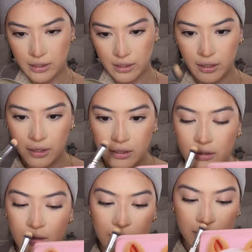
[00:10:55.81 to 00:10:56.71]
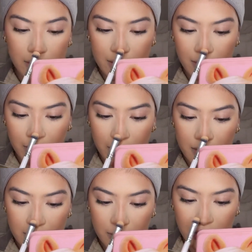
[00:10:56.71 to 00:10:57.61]
and on the tip
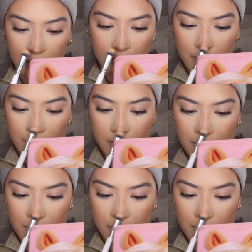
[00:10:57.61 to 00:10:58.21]
as well.